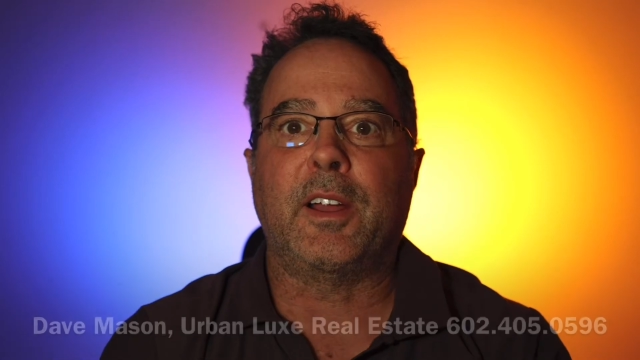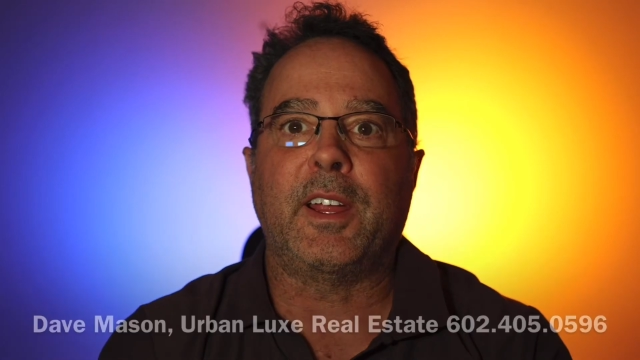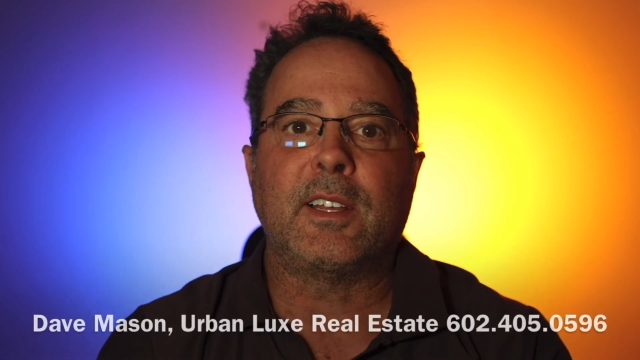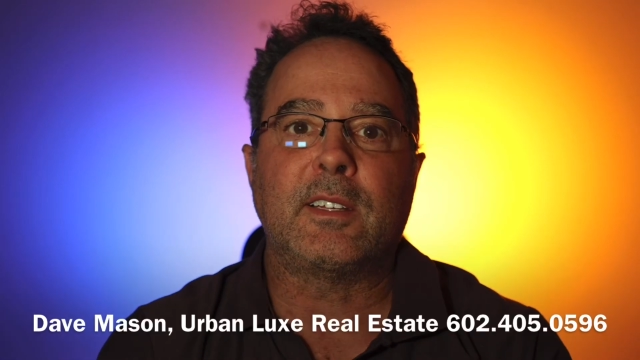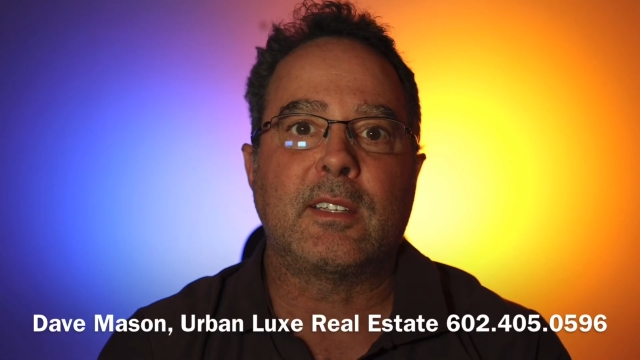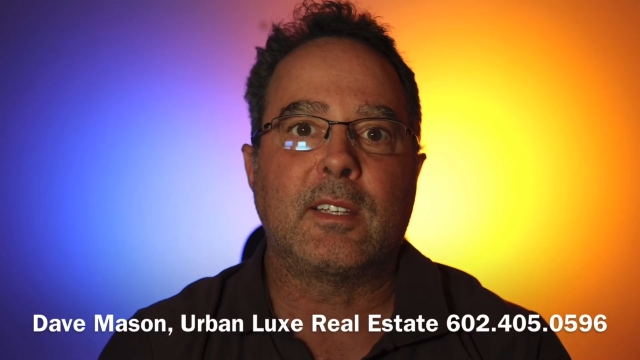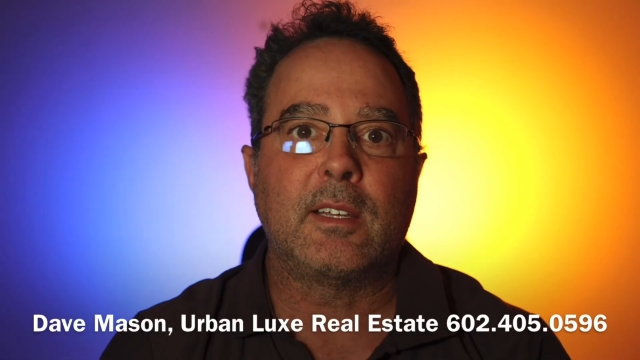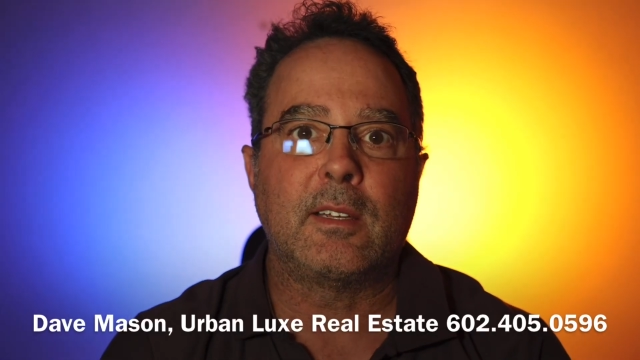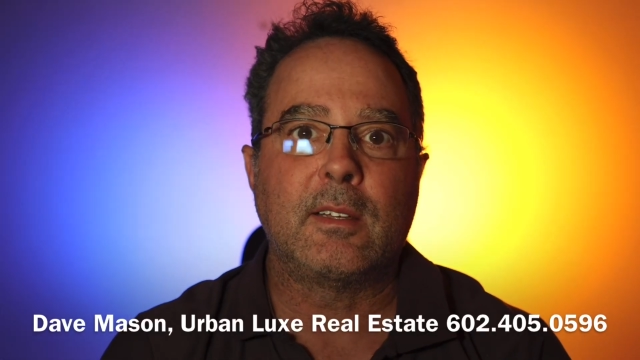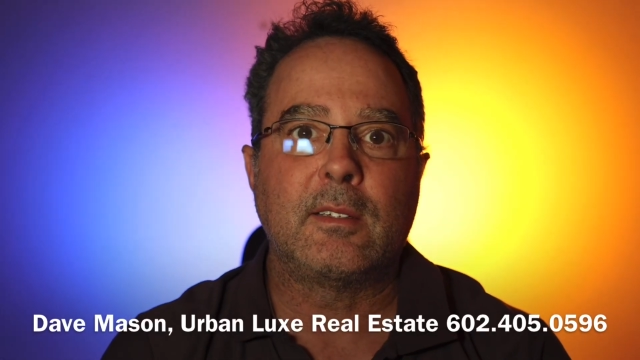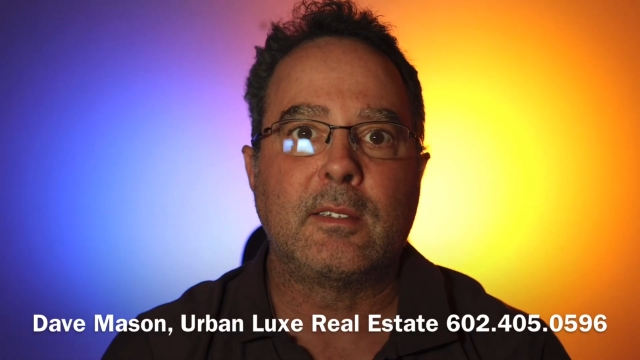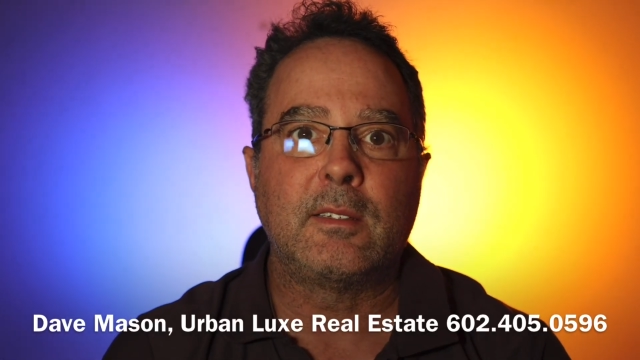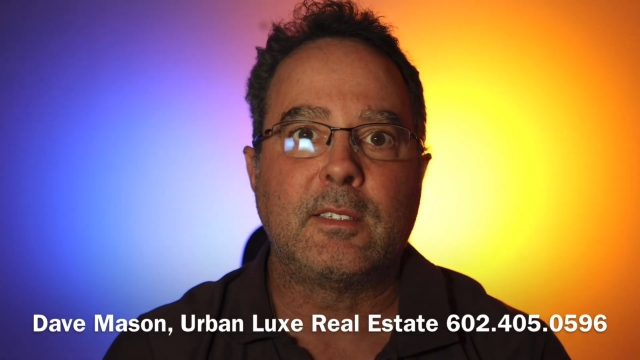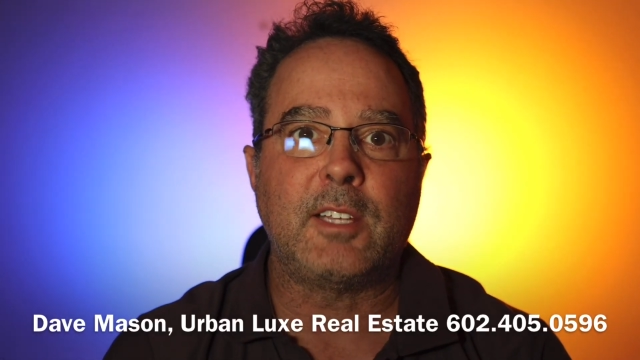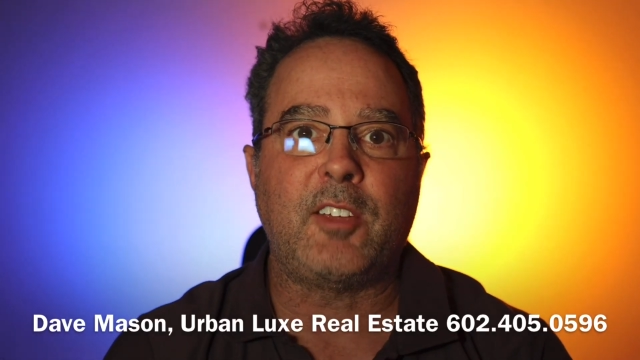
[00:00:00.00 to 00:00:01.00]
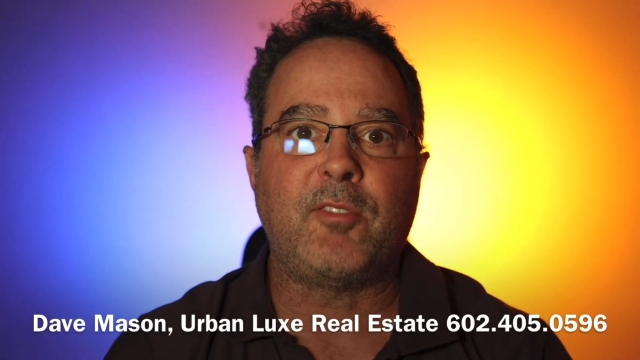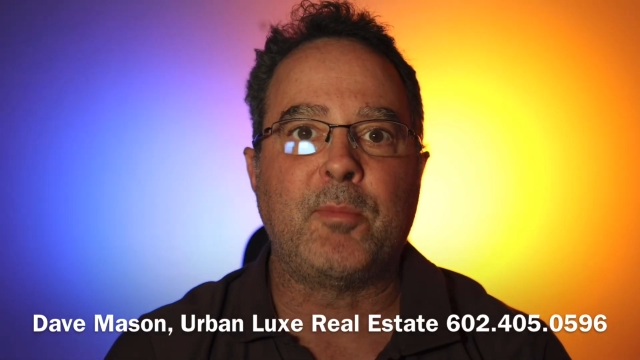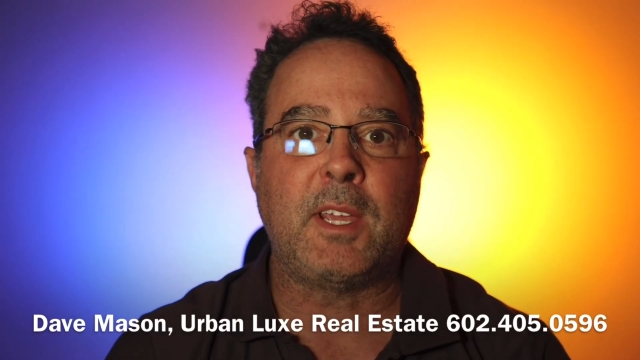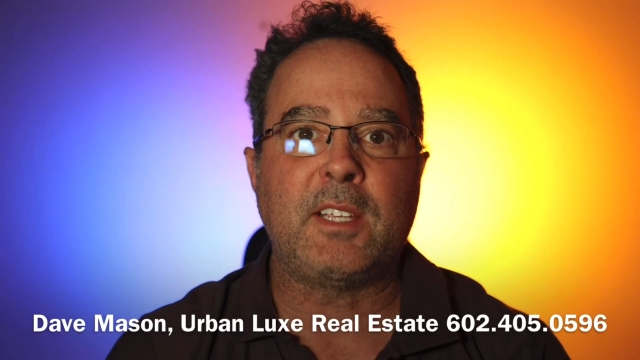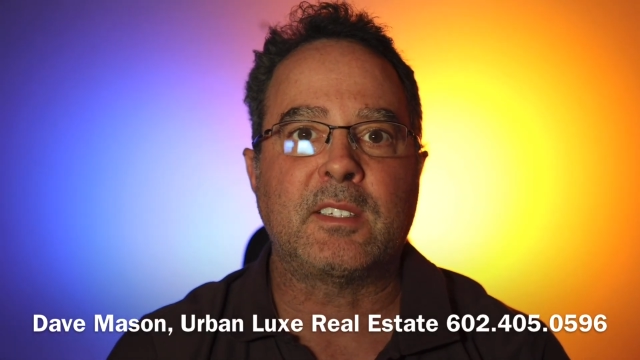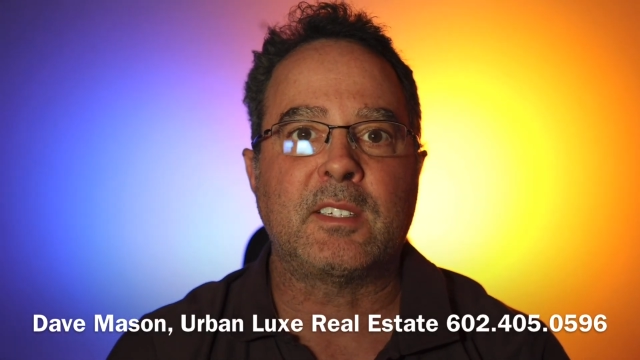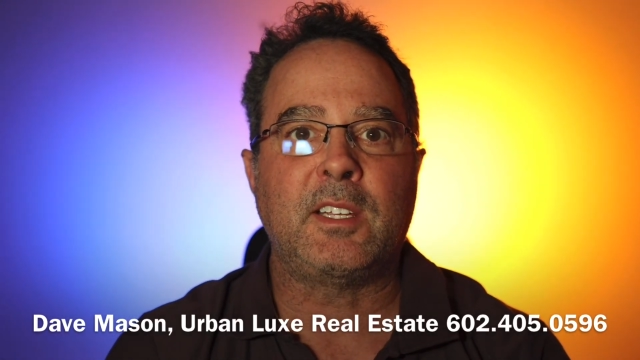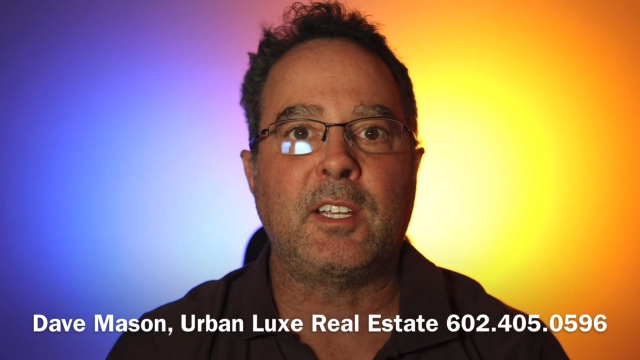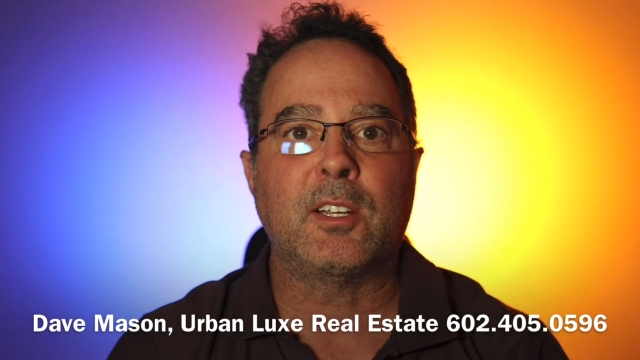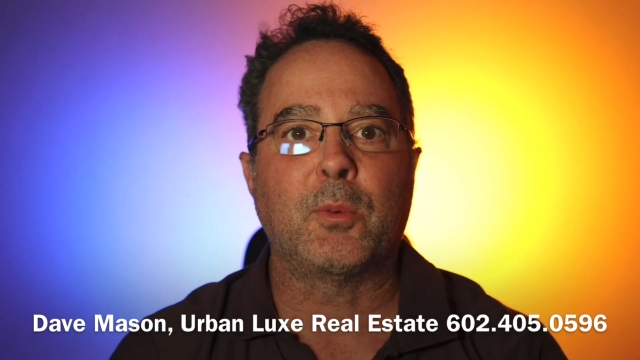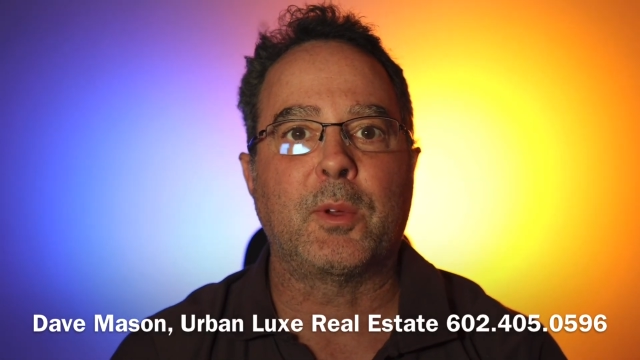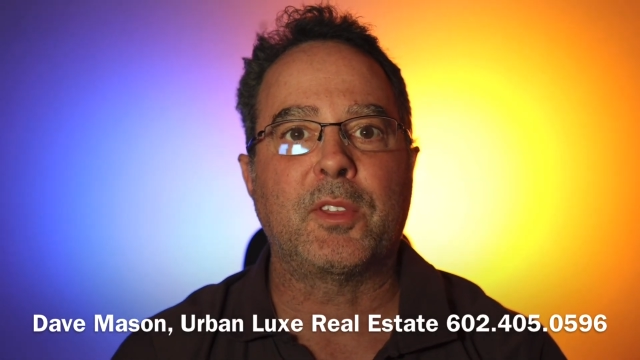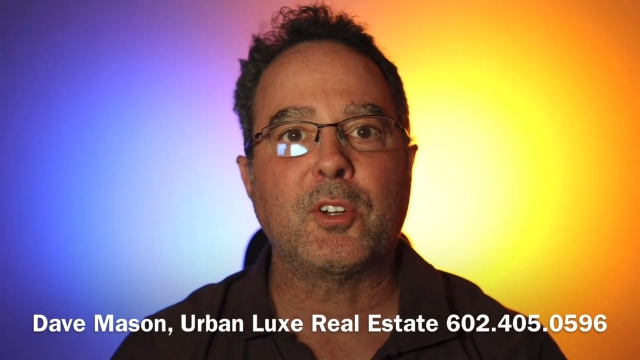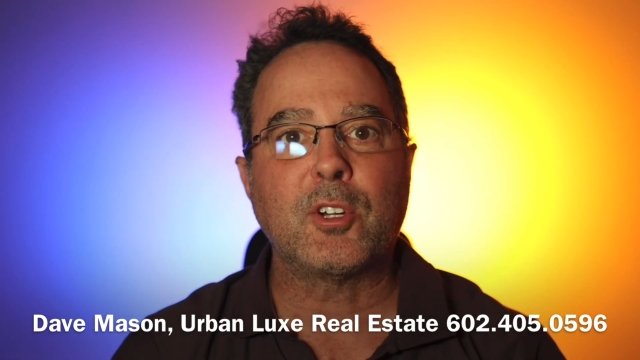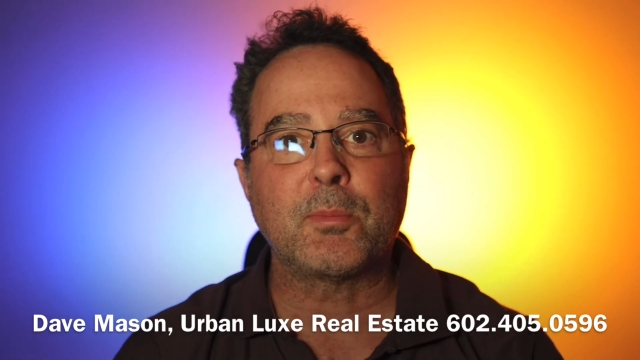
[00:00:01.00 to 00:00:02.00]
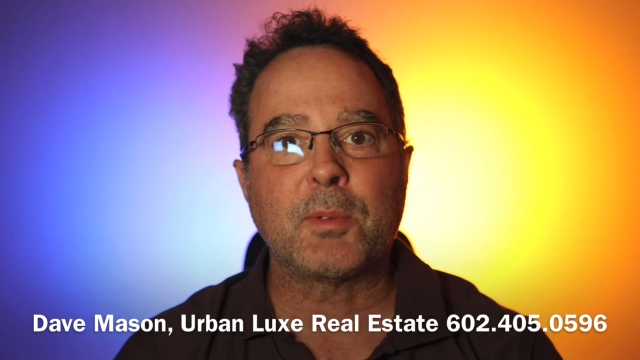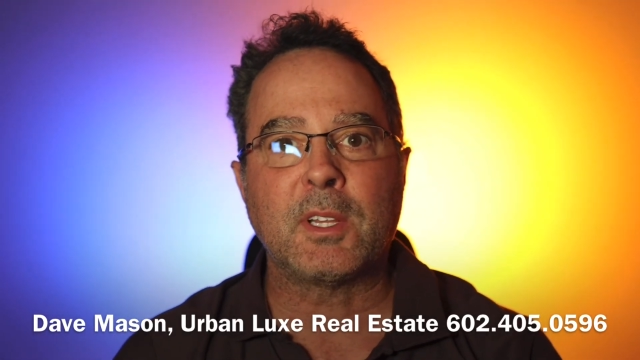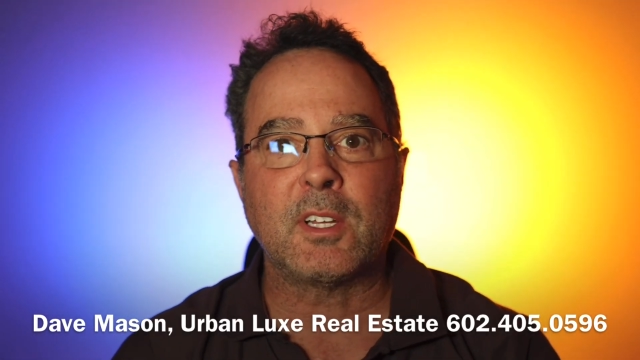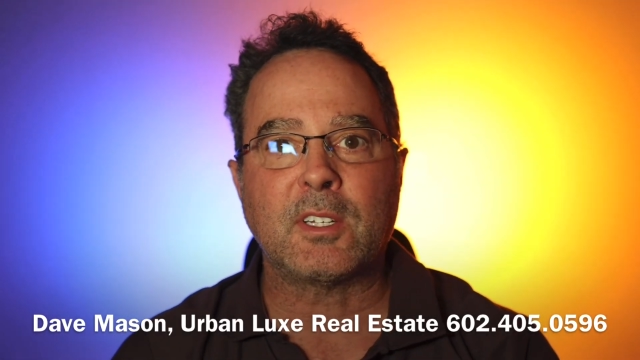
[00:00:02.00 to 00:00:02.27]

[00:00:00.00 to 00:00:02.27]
right, Dave Mason here with Urban